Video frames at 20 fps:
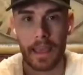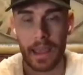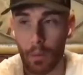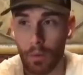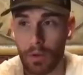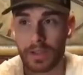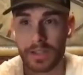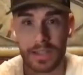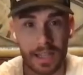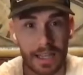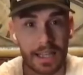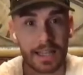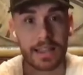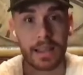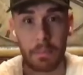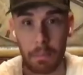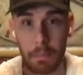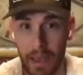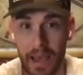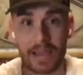he wants to get
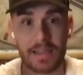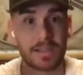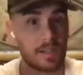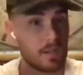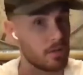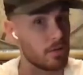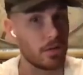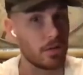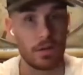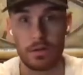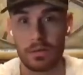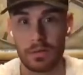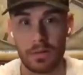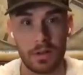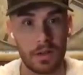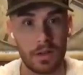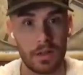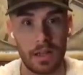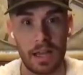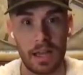the best to you.
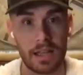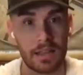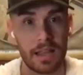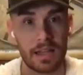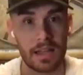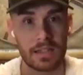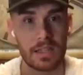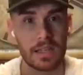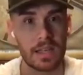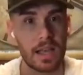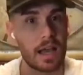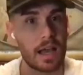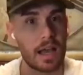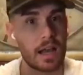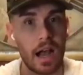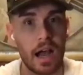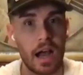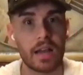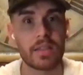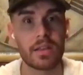Like that's right. the kind
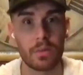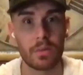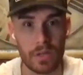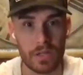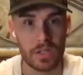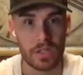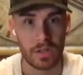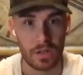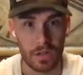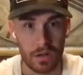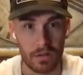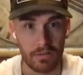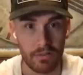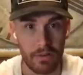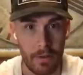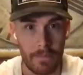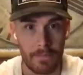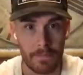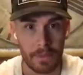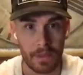of God that we serve.
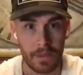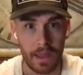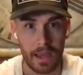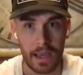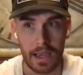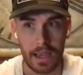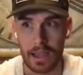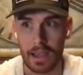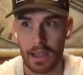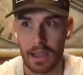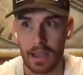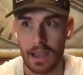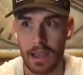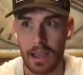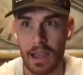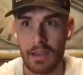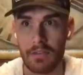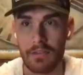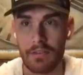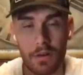Like
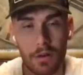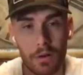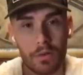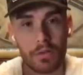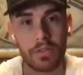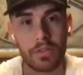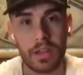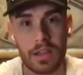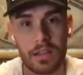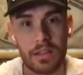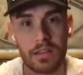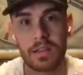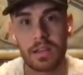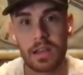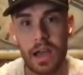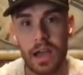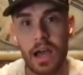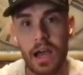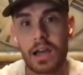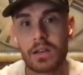if you don't think that
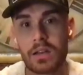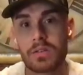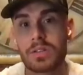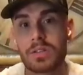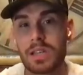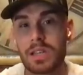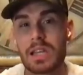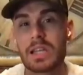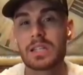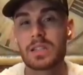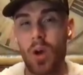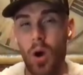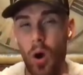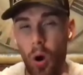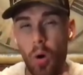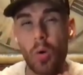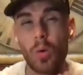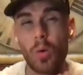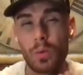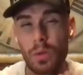the God who sent his
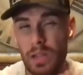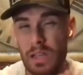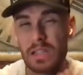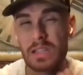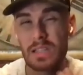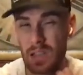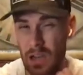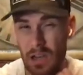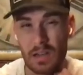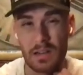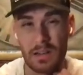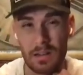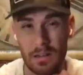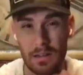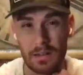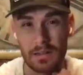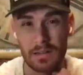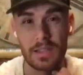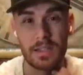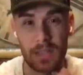only son
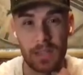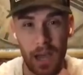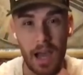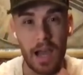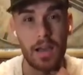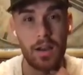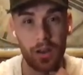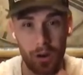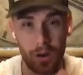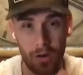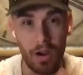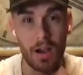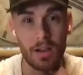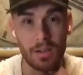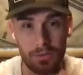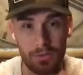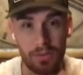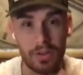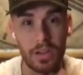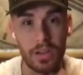to die on a
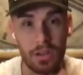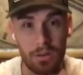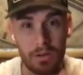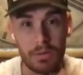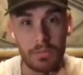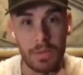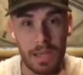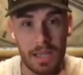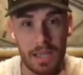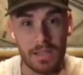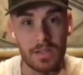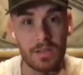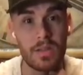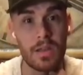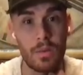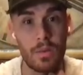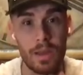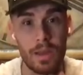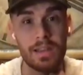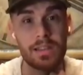cross for you and me so
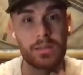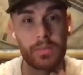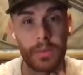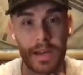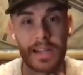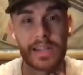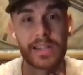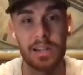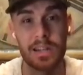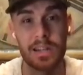that we could spend